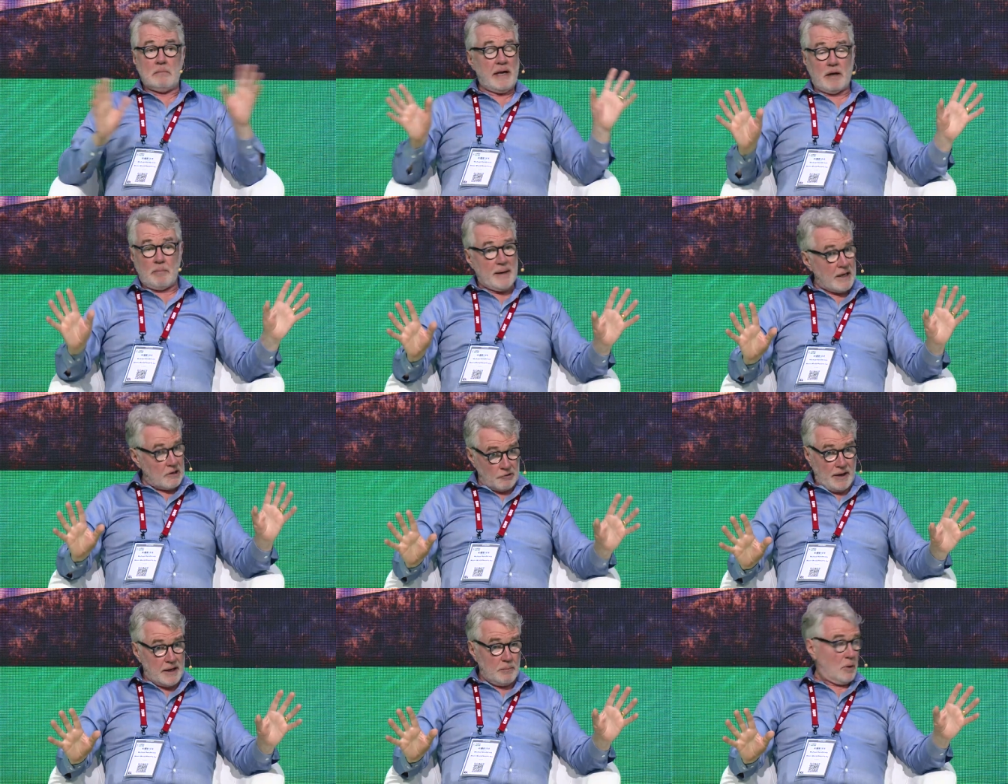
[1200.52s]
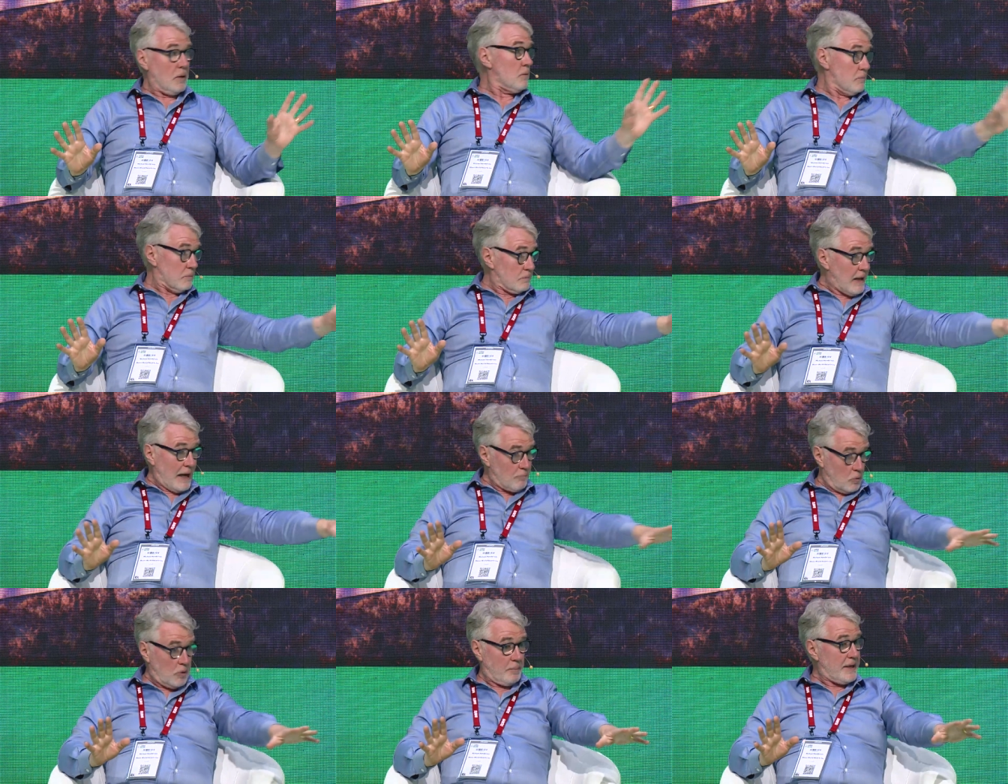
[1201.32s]
it'll be incredible.
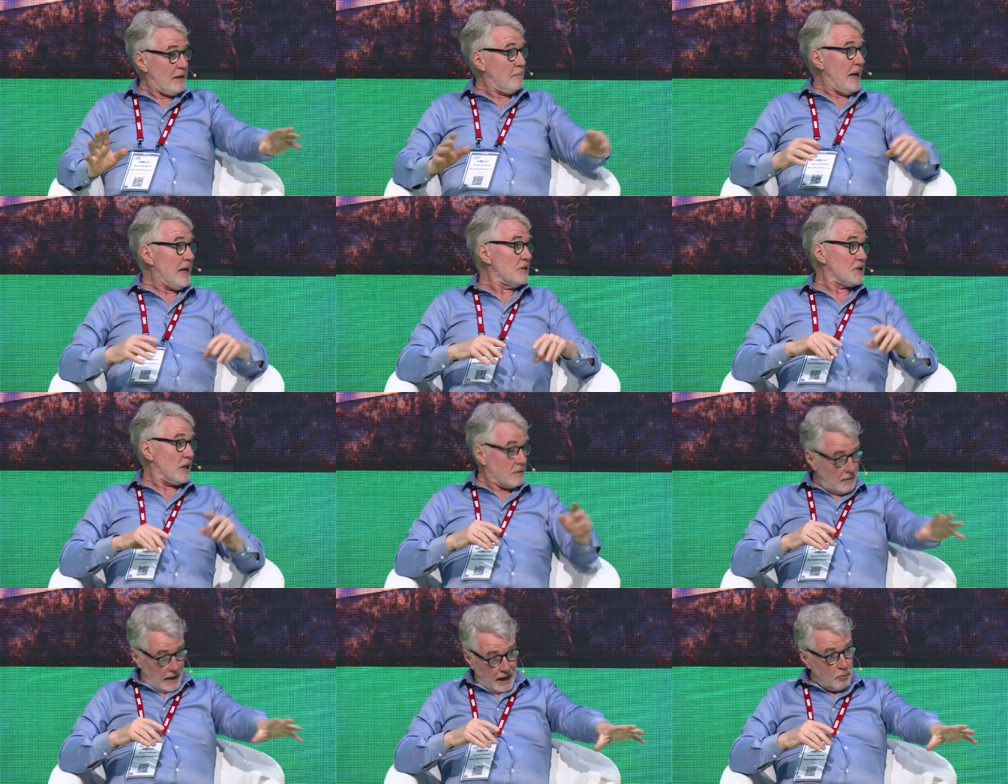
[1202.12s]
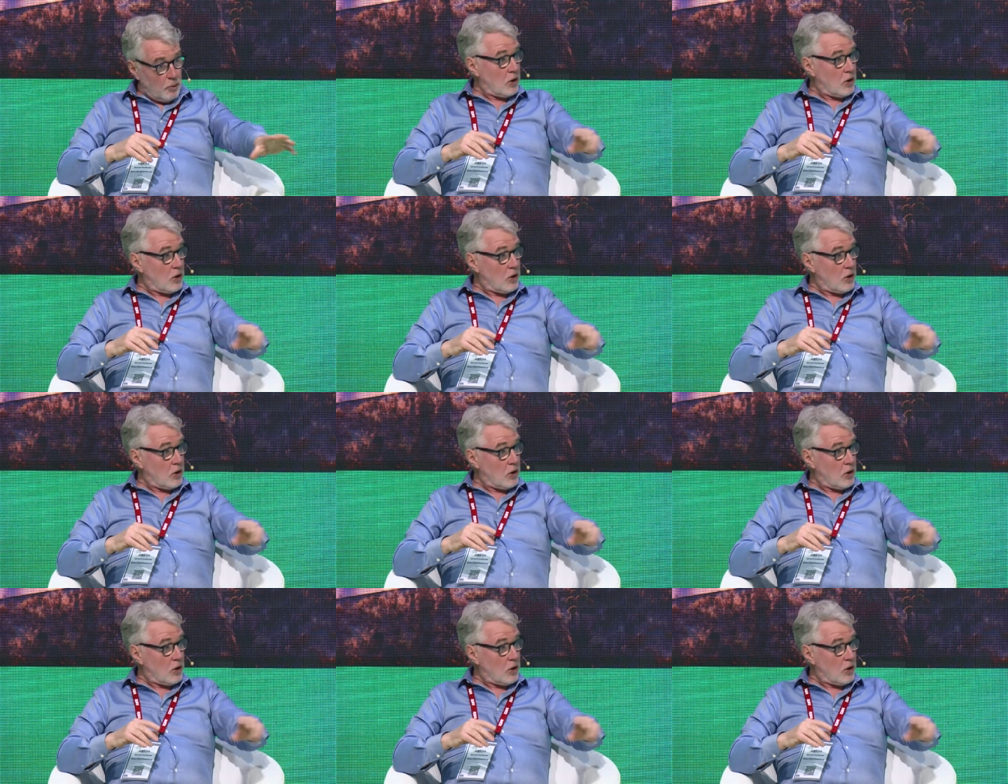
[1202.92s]
That will be amazing. I